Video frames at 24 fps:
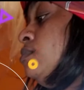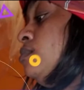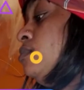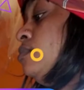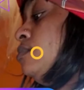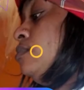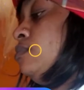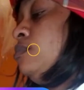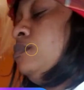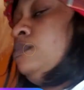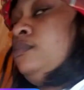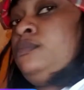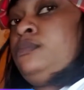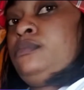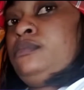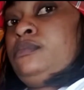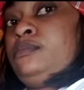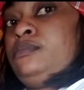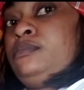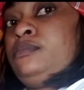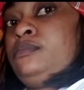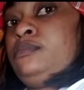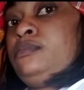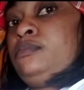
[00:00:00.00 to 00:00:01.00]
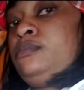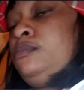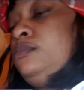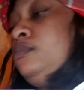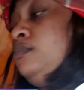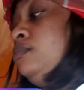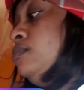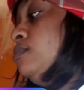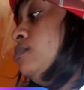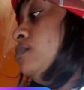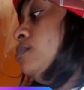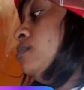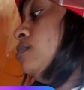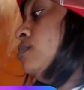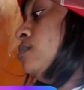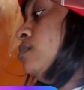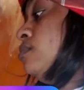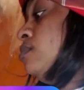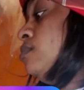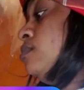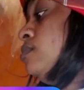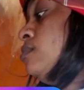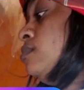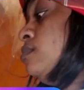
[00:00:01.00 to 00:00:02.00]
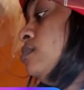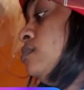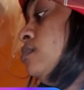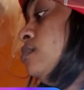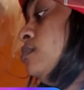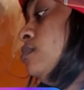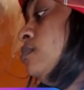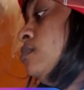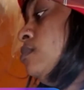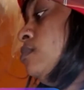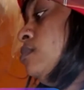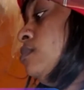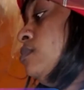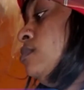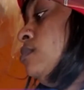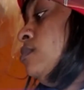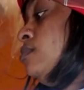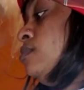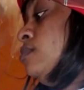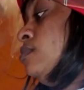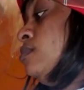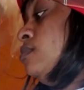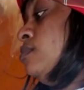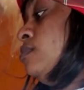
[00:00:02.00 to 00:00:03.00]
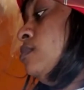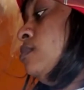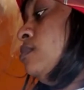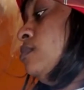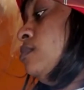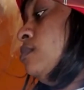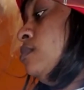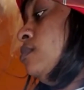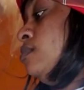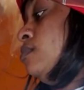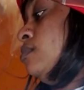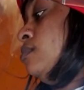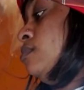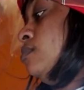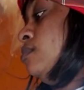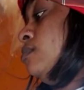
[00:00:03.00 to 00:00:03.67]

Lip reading: (silence)